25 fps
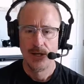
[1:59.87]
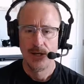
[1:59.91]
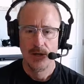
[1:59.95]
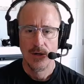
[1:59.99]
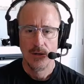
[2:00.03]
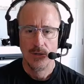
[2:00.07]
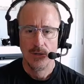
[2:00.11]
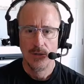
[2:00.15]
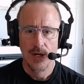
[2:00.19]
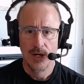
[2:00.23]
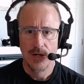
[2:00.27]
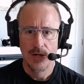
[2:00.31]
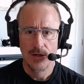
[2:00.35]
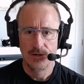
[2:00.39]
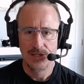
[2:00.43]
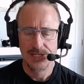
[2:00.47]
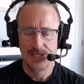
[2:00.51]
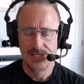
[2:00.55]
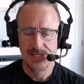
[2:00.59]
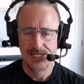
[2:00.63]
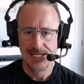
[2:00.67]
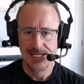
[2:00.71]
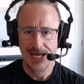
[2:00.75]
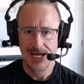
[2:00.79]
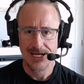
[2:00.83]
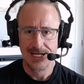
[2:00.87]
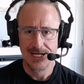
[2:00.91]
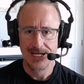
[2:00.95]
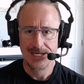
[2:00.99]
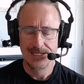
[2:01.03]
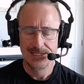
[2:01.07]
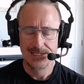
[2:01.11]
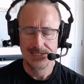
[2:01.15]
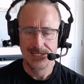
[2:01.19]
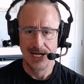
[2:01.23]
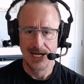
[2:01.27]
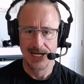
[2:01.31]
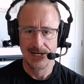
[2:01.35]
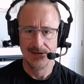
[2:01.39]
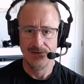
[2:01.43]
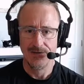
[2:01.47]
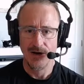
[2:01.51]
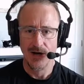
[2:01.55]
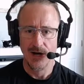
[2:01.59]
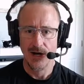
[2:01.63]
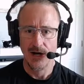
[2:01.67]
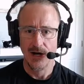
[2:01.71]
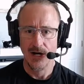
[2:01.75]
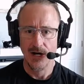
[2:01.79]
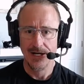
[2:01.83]
Where Christianity is kind of
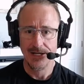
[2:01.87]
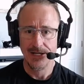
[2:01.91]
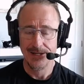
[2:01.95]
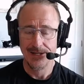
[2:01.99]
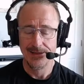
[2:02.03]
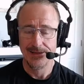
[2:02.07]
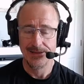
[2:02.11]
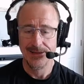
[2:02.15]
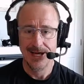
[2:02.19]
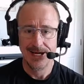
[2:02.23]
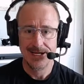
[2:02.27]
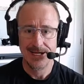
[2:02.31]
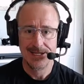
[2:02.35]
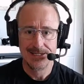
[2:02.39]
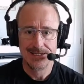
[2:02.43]
odd in that it